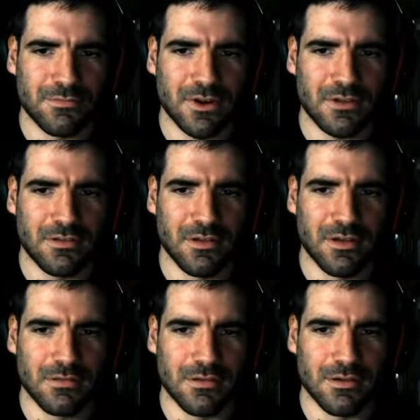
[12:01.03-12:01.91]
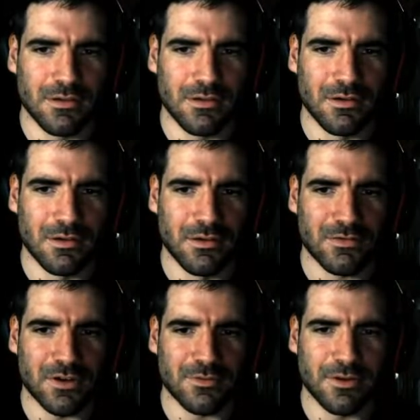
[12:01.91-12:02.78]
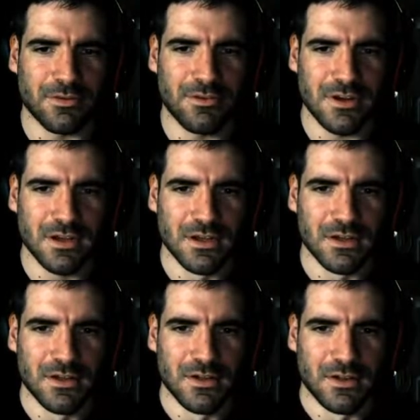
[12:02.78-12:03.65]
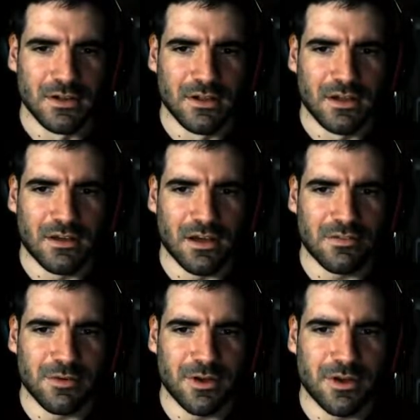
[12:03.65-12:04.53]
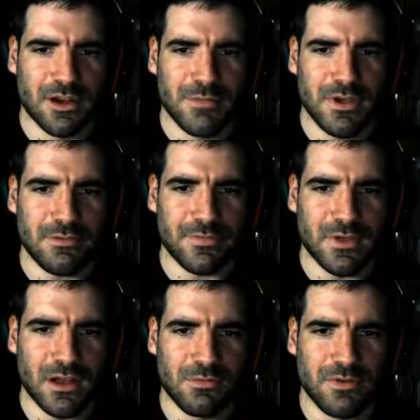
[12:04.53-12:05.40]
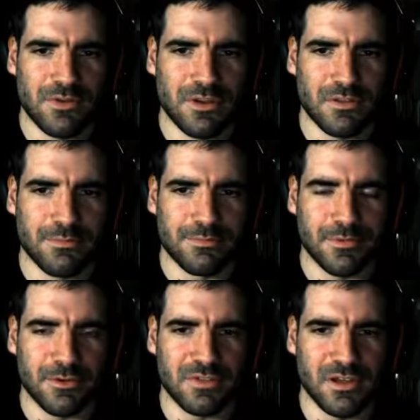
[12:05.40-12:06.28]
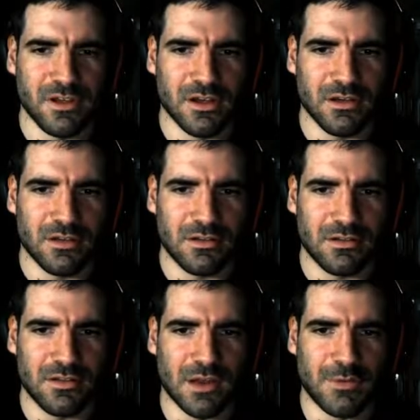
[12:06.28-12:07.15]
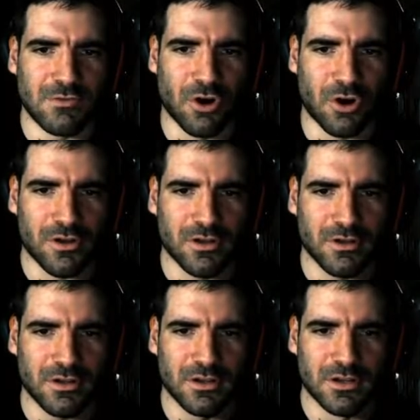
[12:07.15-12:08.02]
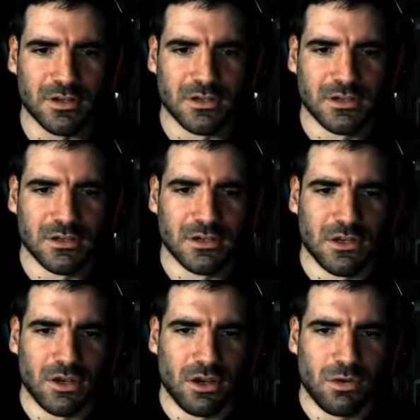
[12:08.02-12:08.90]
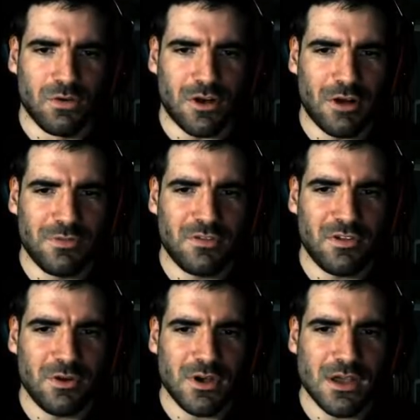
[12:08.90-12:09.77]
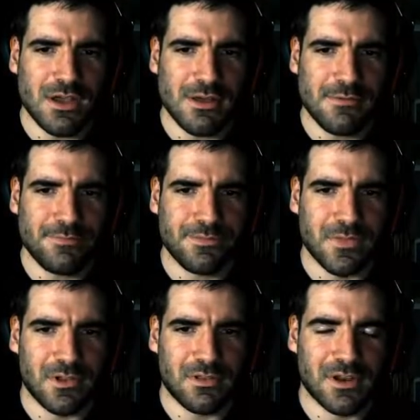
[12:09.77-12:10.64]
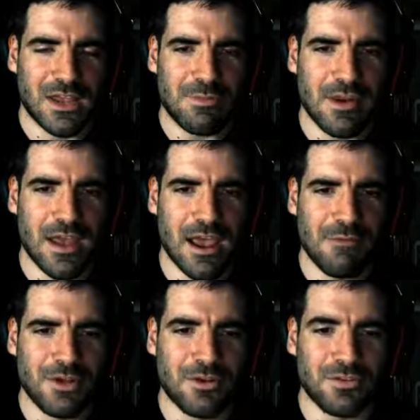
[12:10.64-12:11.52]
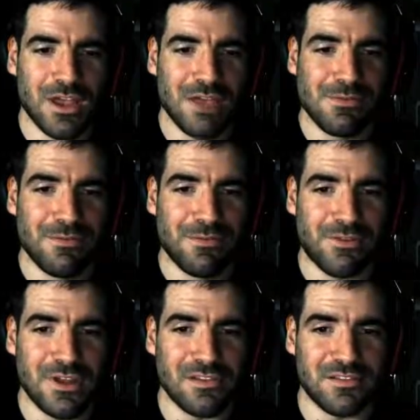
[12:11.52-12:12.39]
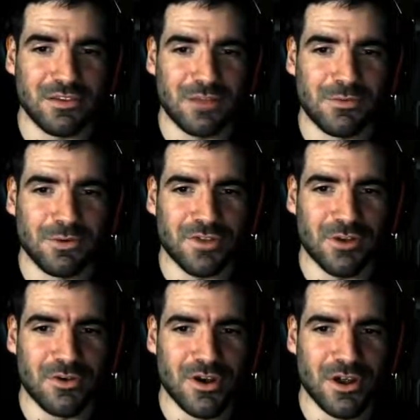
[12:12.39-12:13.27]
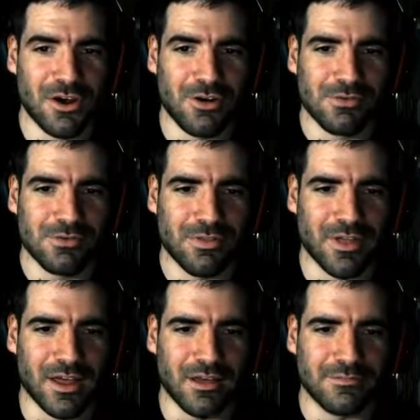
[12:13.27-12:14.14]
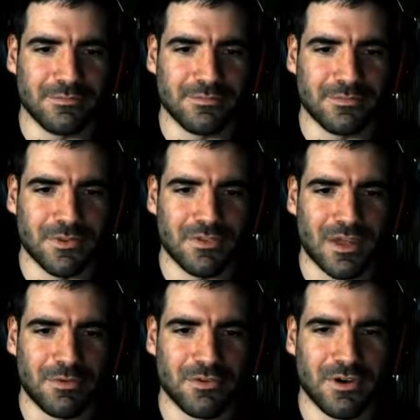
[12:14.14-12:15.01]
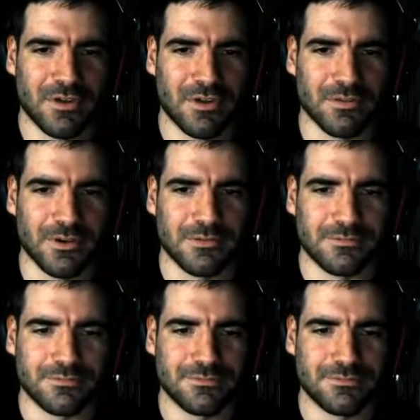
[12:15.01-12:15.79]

red scratch mark, sorry. Okay, so we're going to commit, and we've hit him because he did that a bit wrong. We've opted to keep him down because we've got evil wind 3 still, and we also know that the tap is around here somewhere.